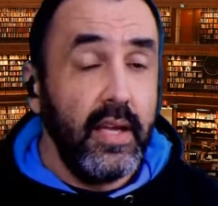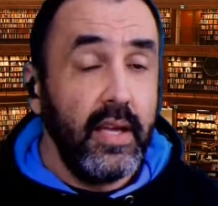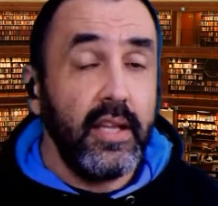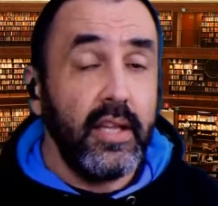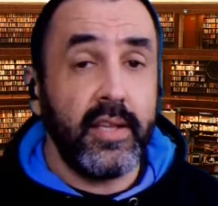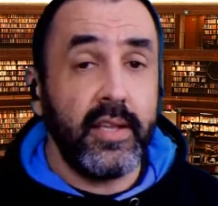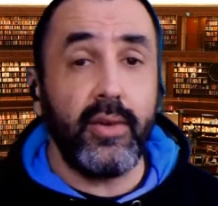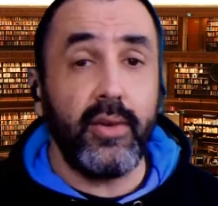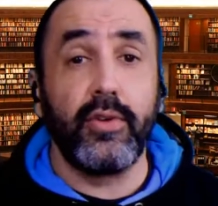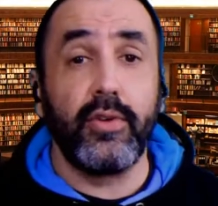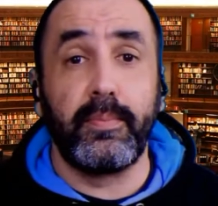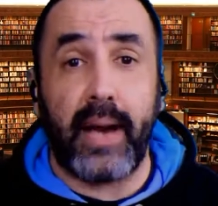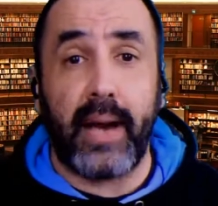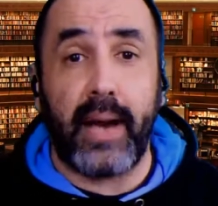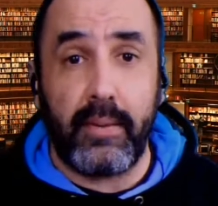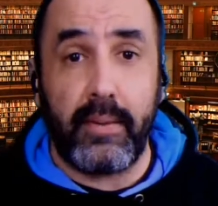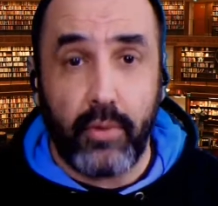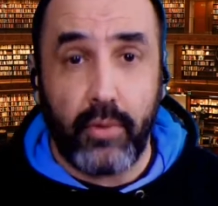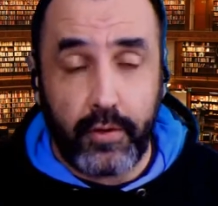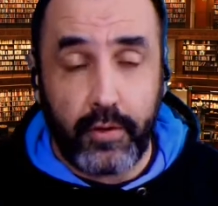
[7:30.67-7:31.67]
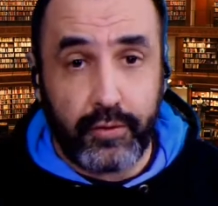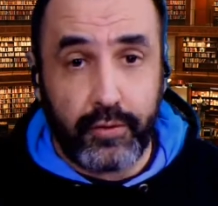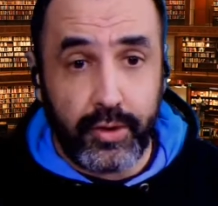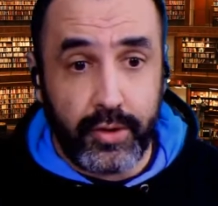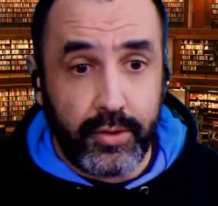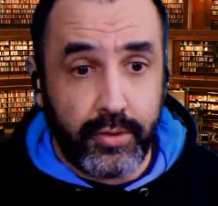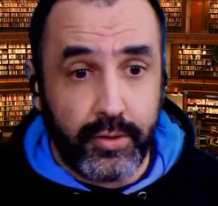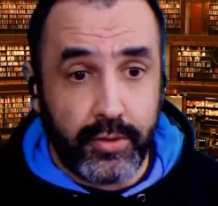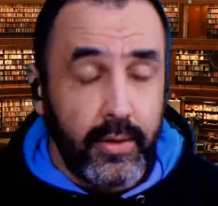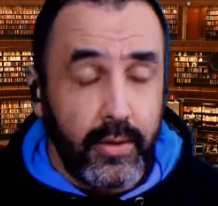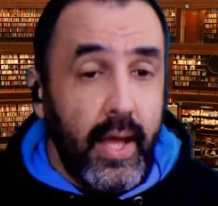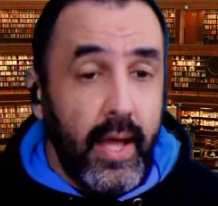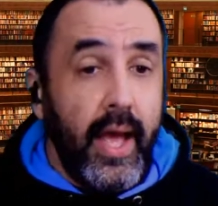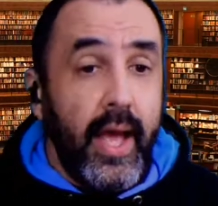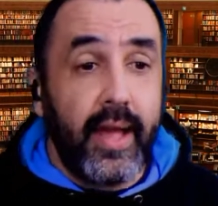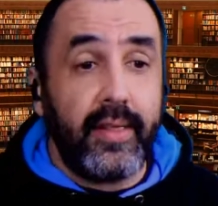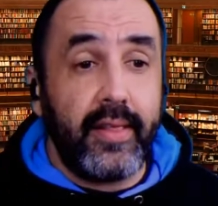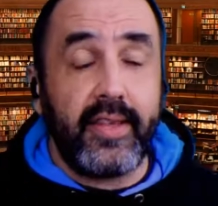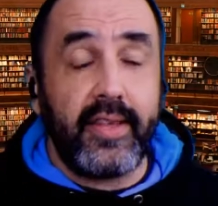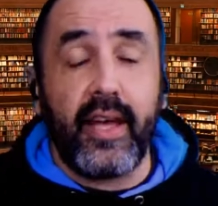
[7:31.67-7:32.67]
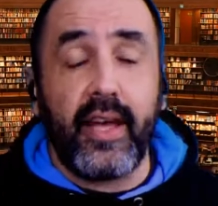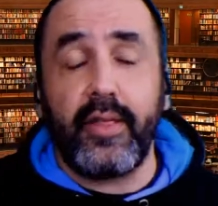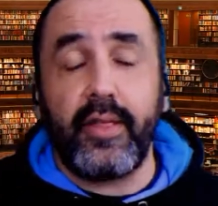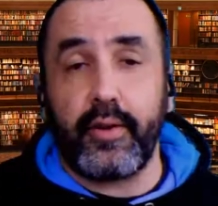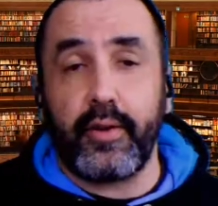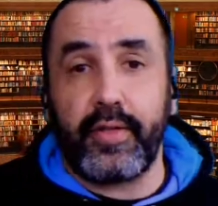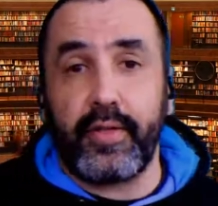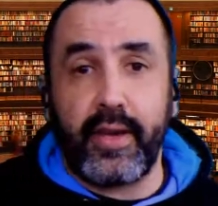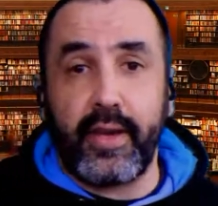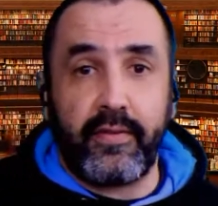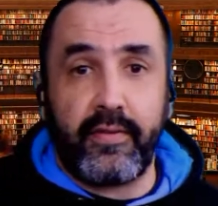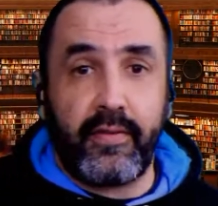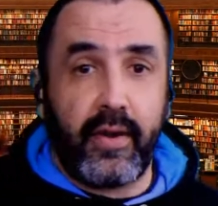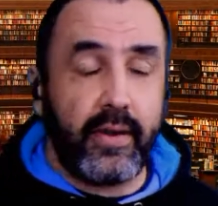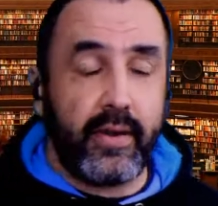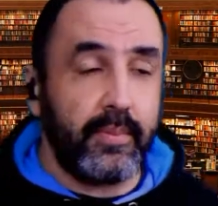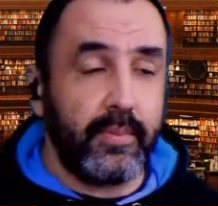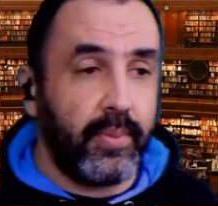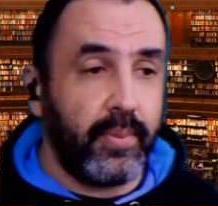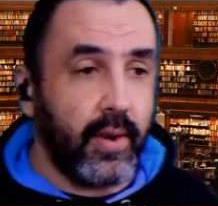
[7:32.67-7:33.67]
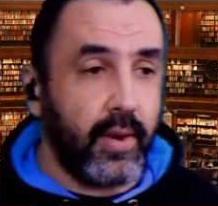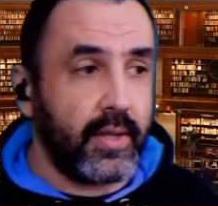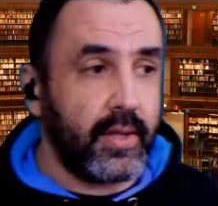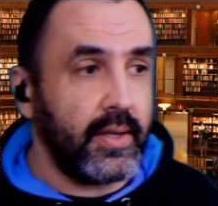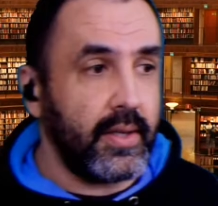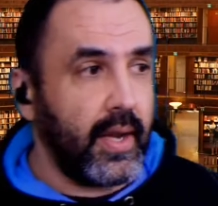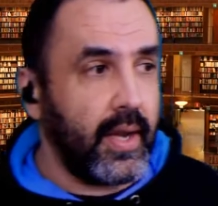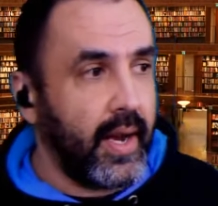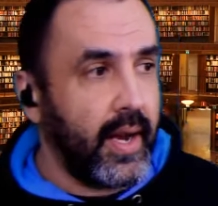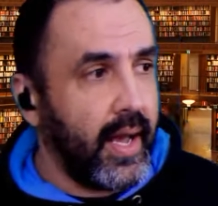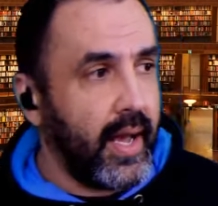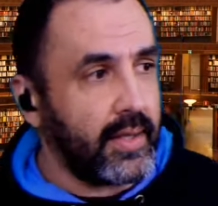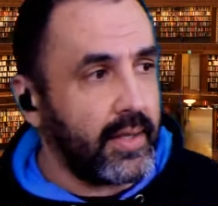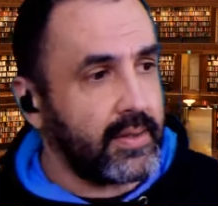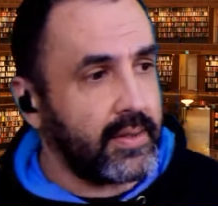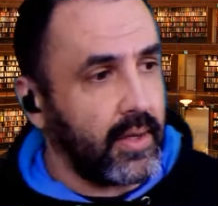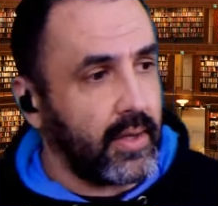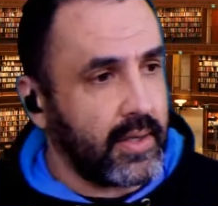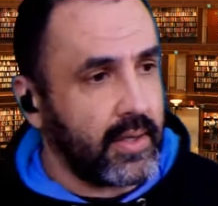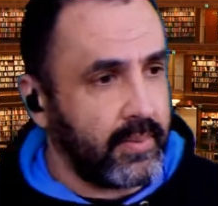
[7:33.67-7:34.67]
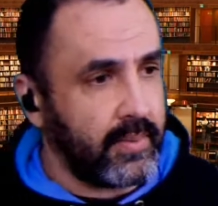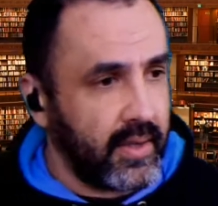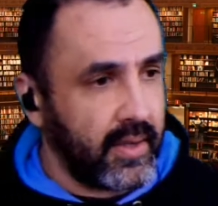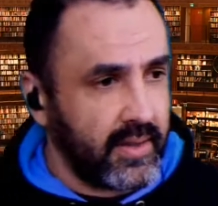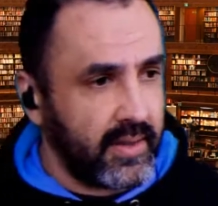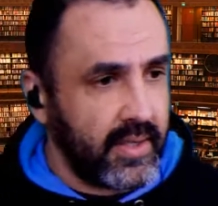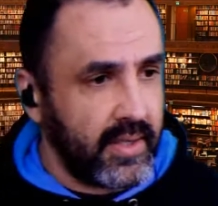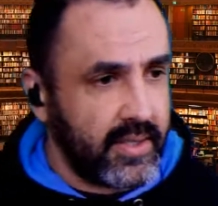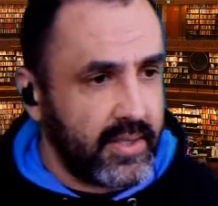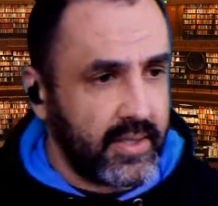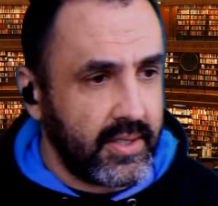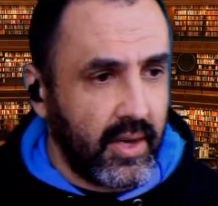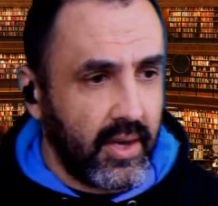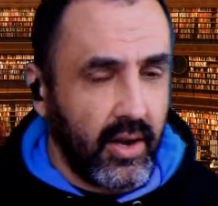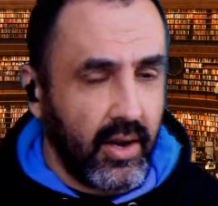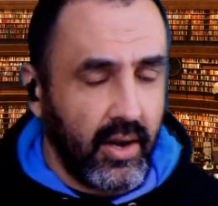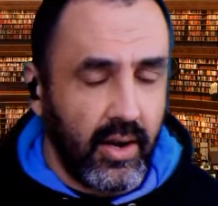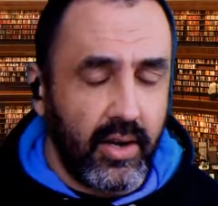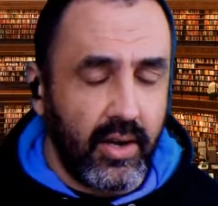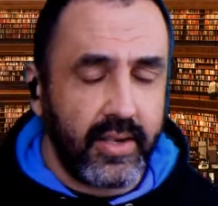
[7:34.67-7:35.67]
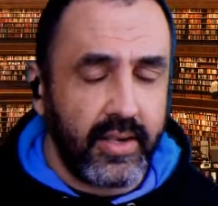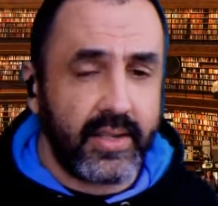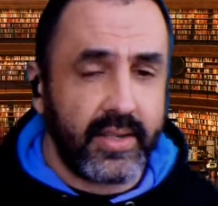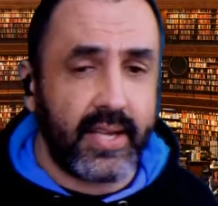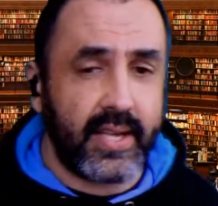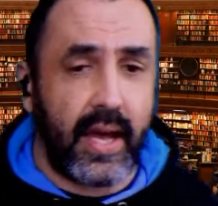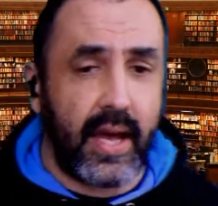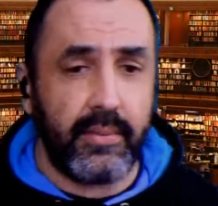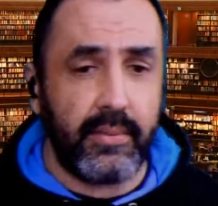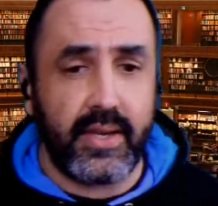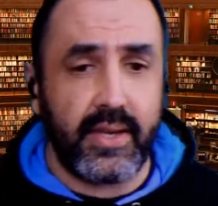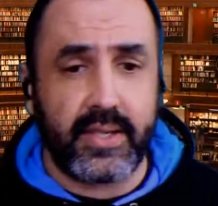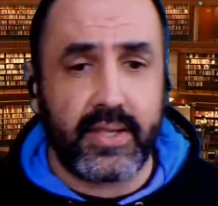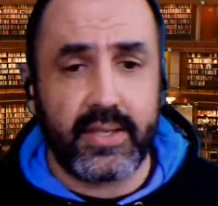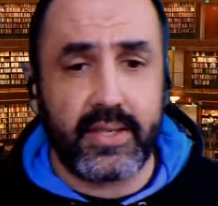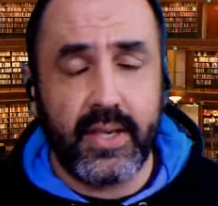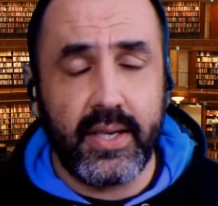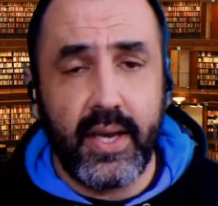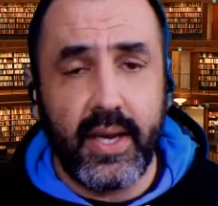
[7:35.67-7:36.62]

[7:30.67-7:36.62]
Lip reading: they will buy more for you. And the other thing, very important, and I talk about this all the time, is